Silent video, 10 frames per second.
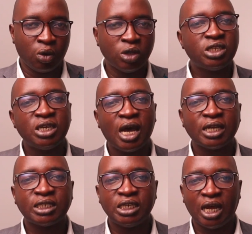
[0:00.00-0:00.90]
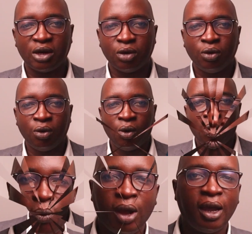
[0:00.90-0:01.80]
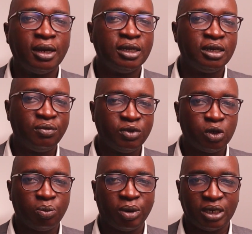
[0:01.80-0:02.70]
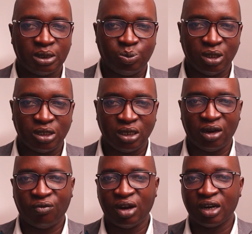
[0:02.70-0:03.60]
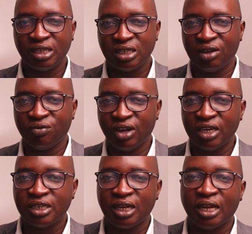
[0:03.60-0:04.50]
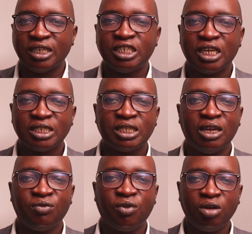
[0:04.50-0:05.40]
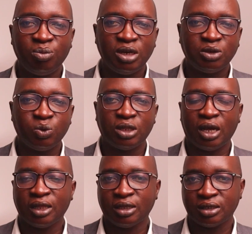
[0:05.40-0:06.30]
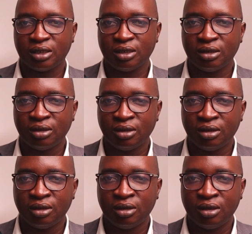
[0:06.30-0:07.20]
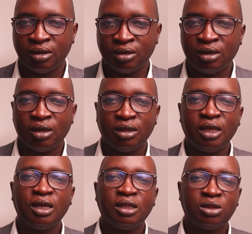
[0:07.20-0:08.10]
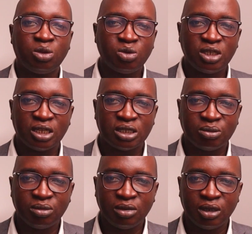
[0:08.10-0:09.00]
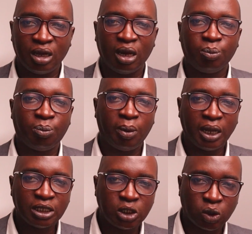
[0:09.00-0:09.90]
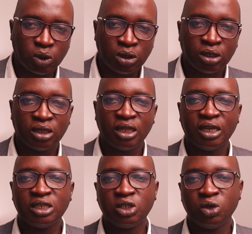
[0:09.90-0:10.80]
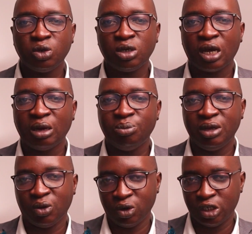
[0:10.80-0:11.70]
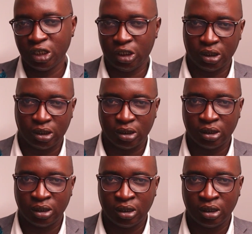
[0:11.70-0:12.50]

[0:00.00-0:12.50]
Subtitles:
Consider a scenario where an individual participates in a fundraising event and shares the involvement with others. The enthusiasm and passion they exude can be contagious,